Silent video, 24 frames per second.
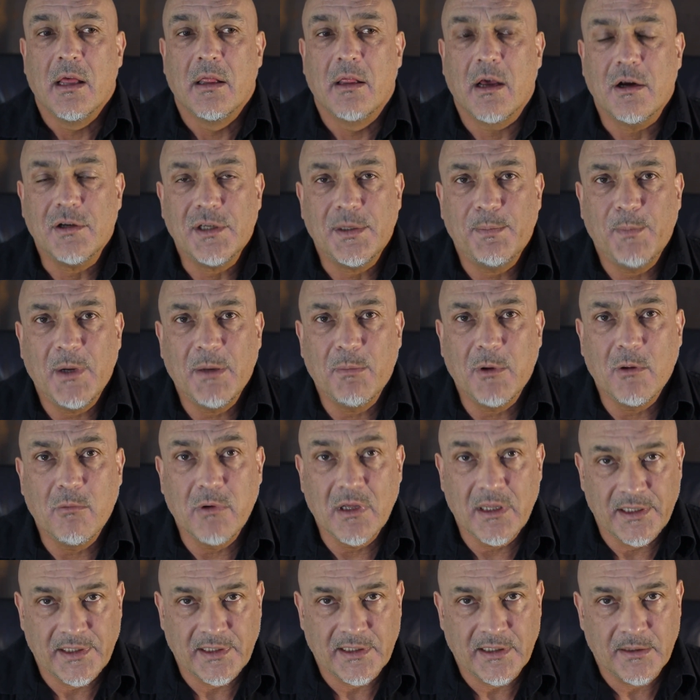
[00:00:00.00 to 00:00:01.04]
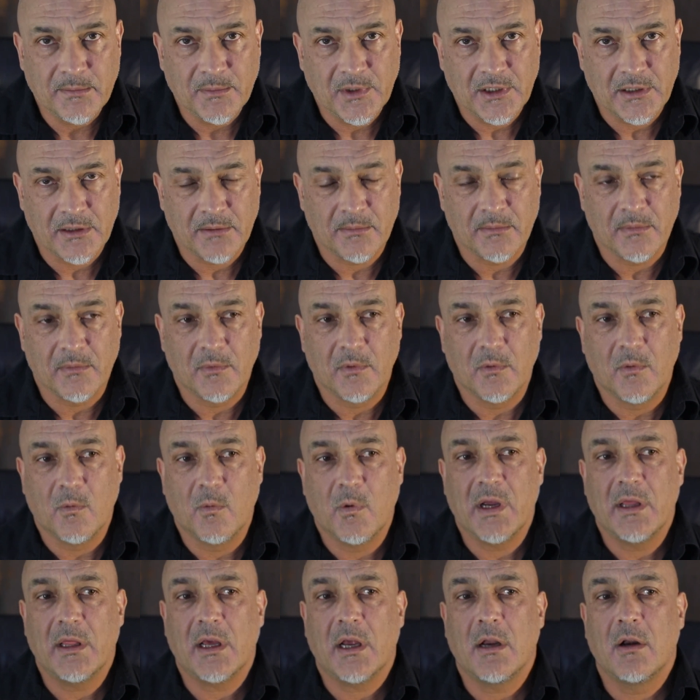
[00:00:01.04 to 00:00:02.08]
Those people with a symptom
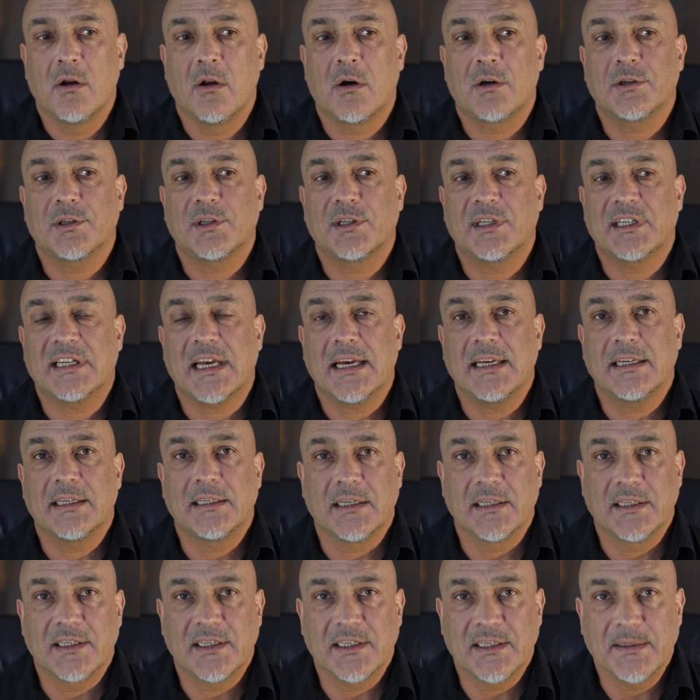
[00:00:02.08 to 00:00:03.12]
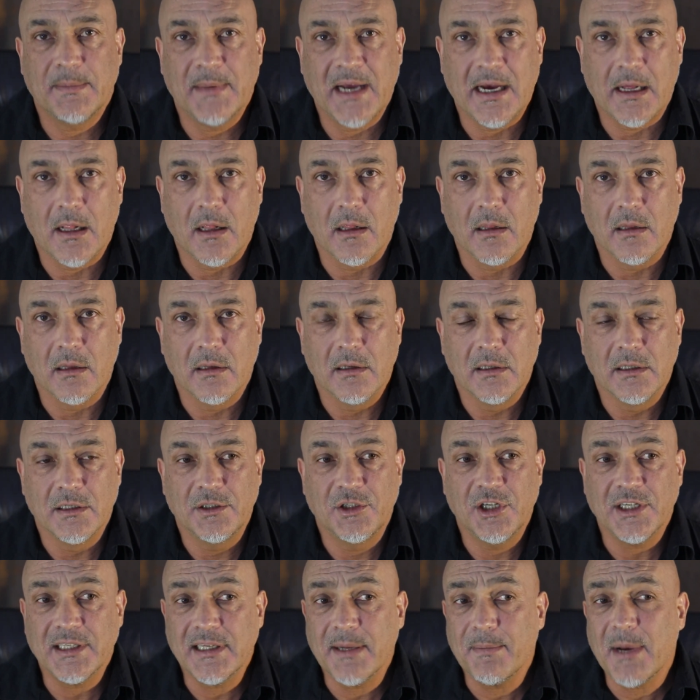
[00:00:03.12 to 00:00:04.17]
where they lost taste and smell
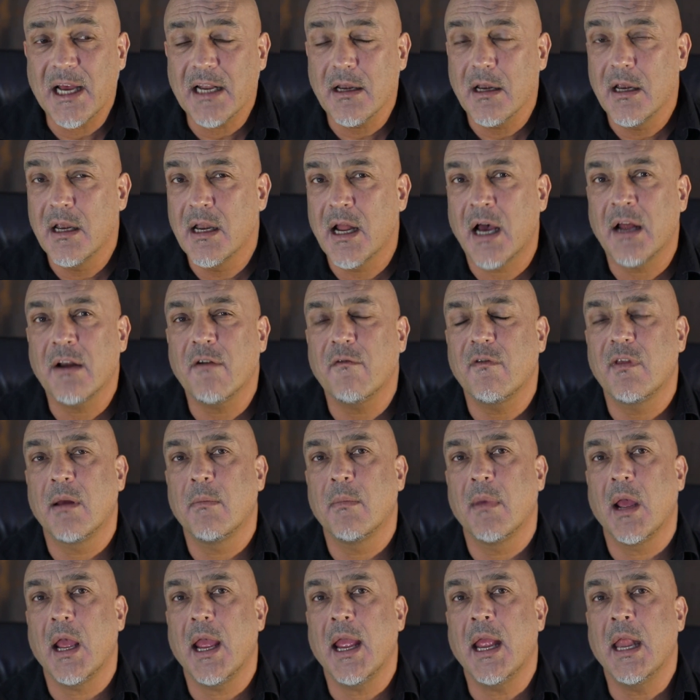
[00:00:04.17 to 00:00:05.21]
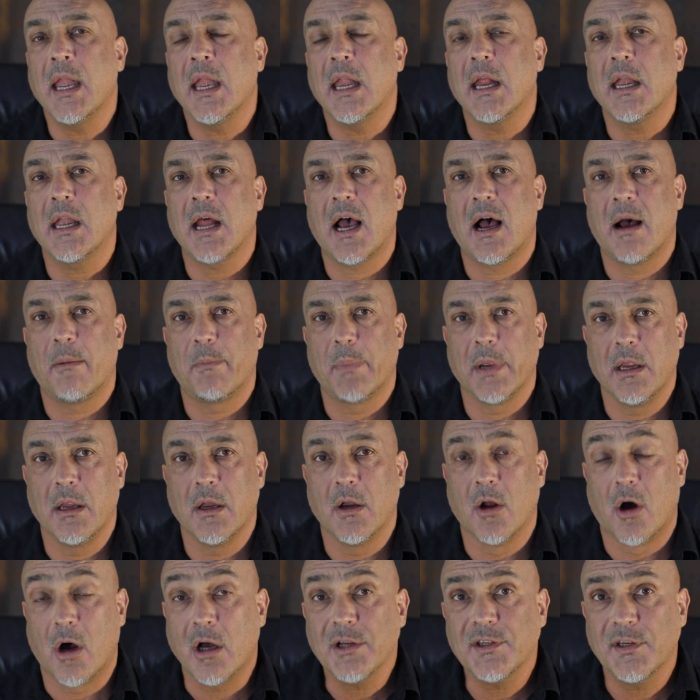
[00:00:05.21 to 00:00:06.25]
just about none of them ended up
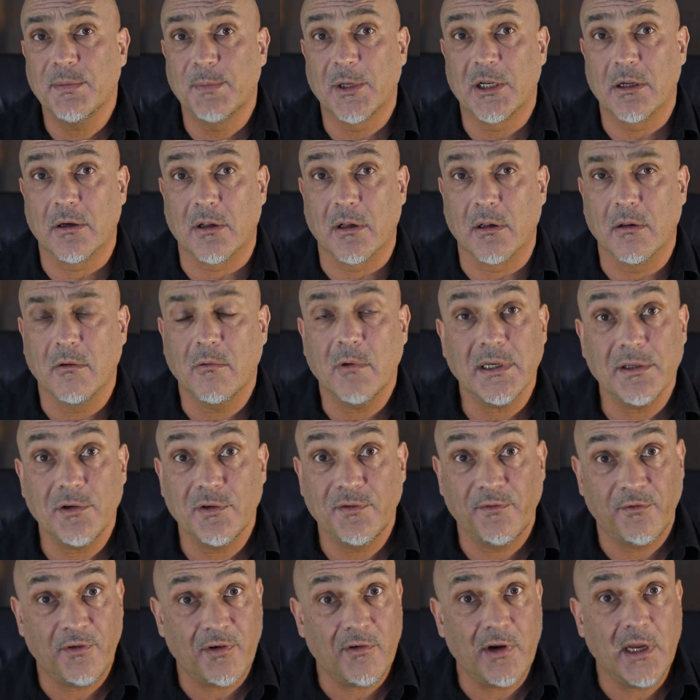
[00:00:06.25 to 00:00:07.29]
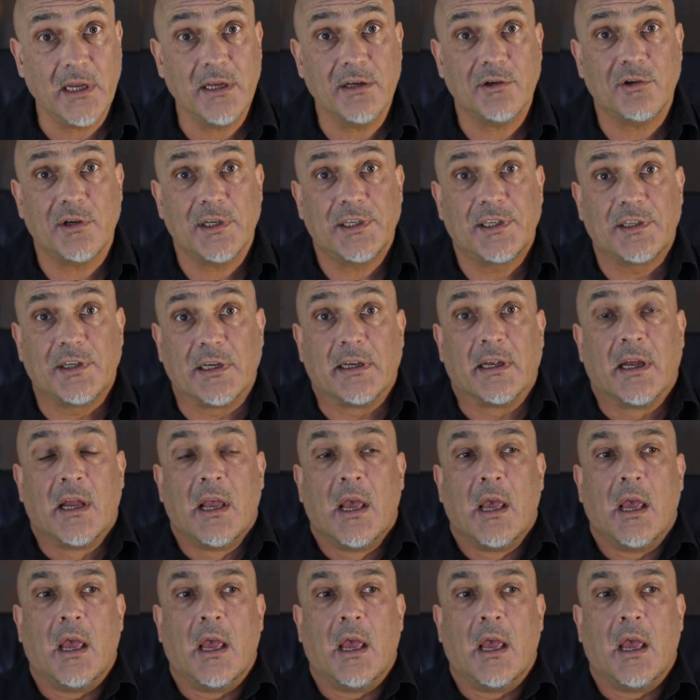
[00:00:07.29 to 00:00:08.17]
in hospital, which is very interesting